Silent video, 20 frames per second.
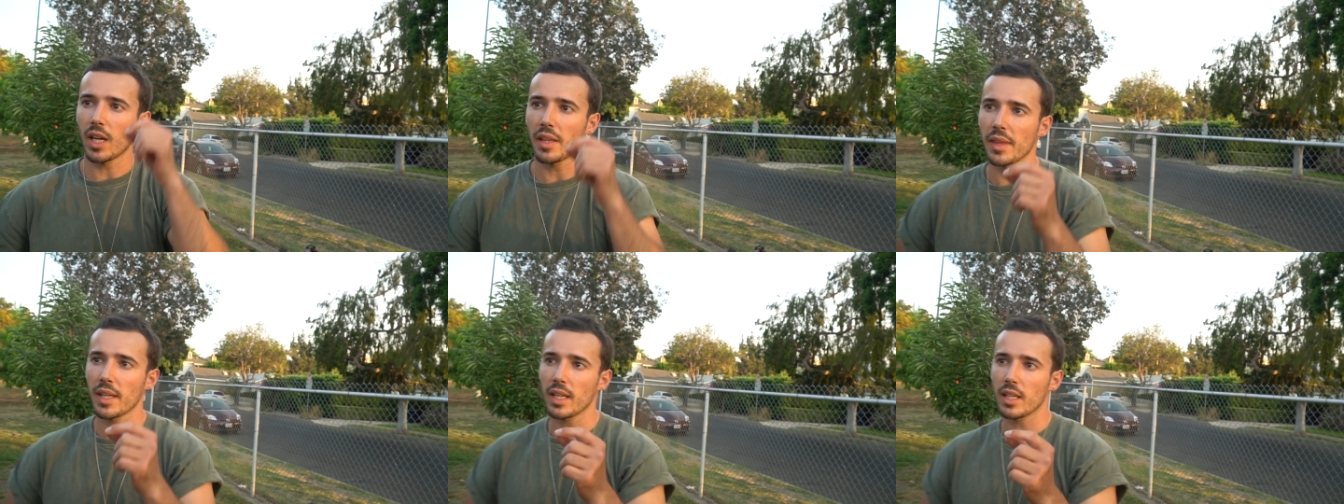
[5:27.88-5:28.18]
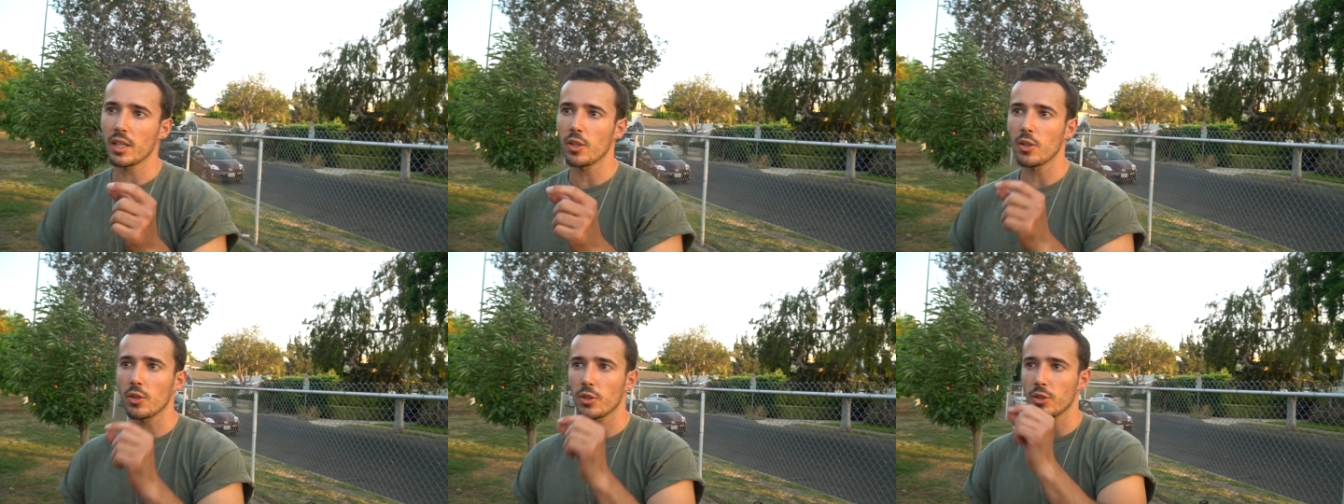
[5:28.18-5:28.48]
I
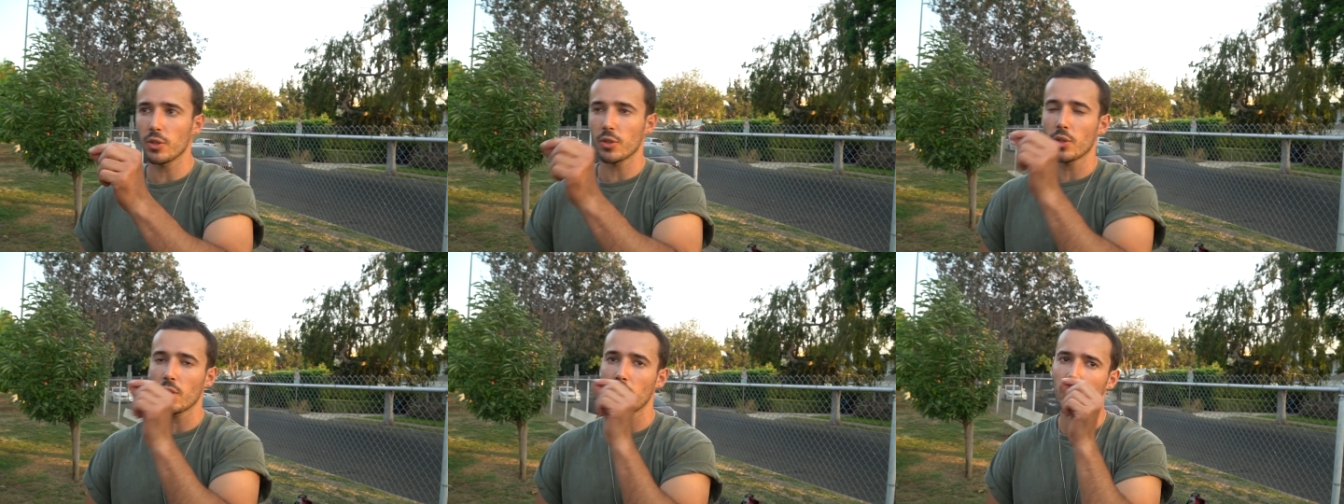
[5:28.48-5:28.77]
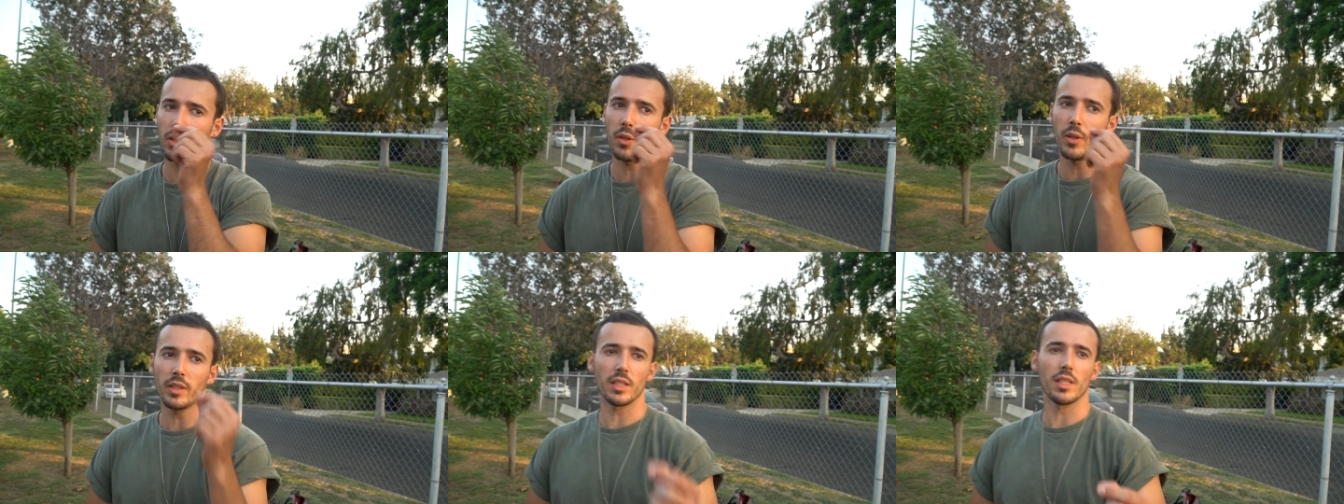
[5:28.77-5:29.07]
think you
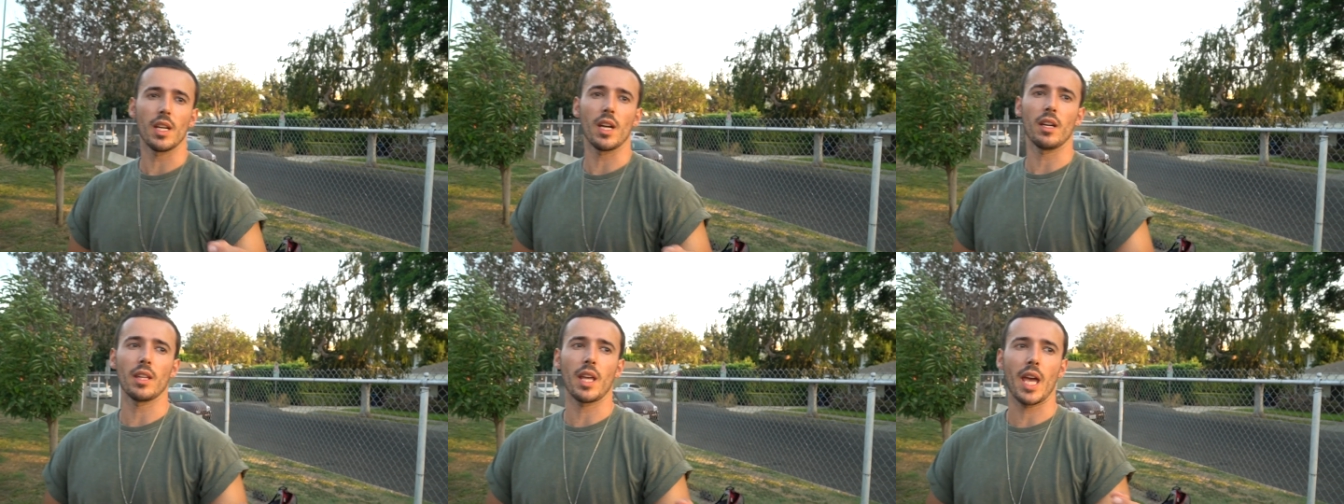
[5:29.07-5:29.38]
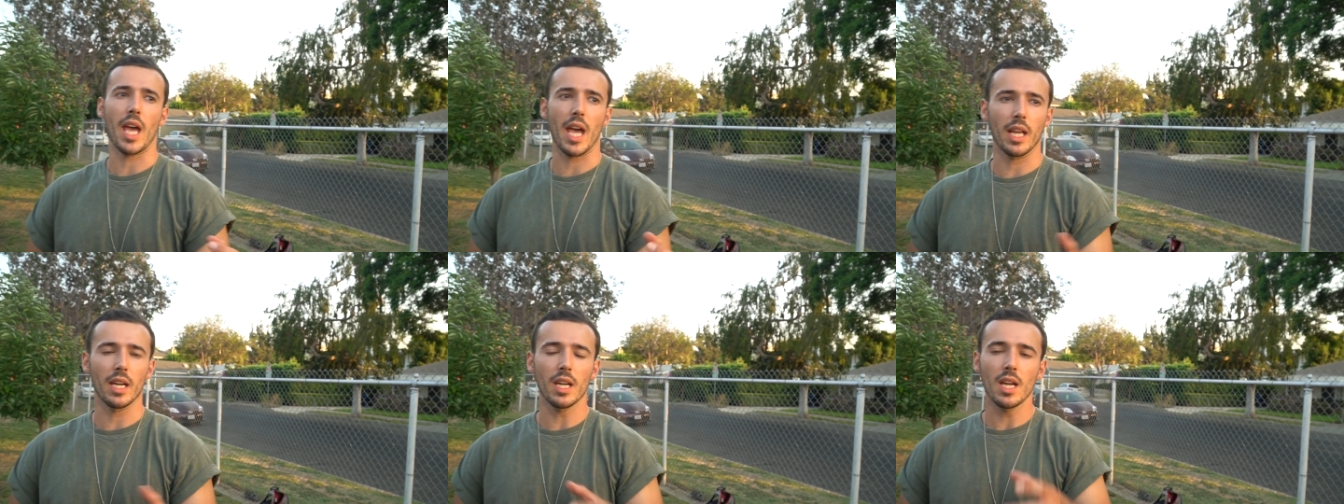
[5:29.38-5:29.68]
hit the nail on the
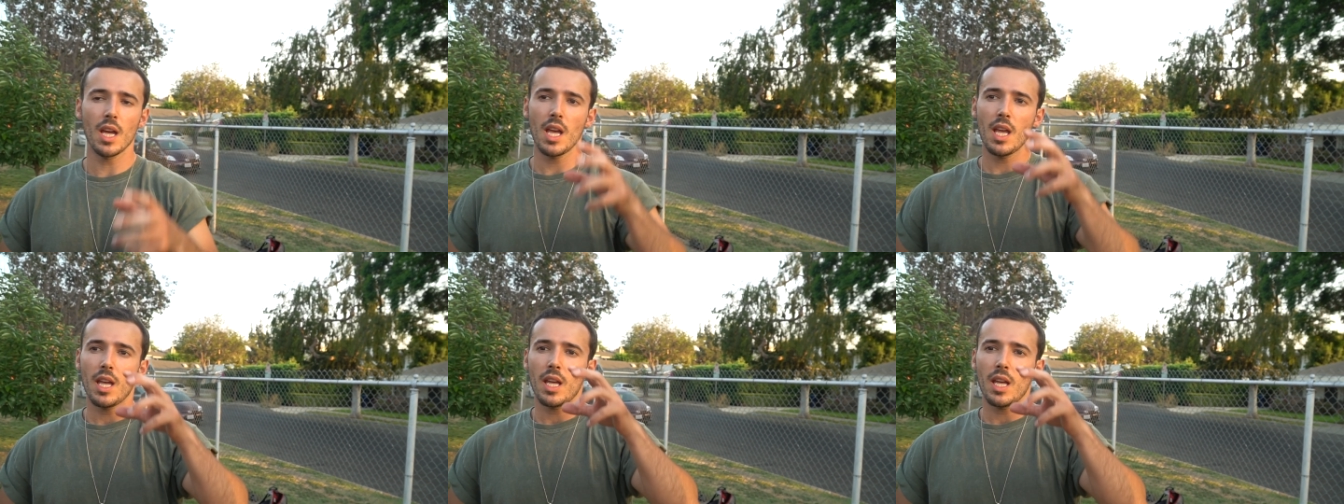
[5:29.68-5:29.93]
head.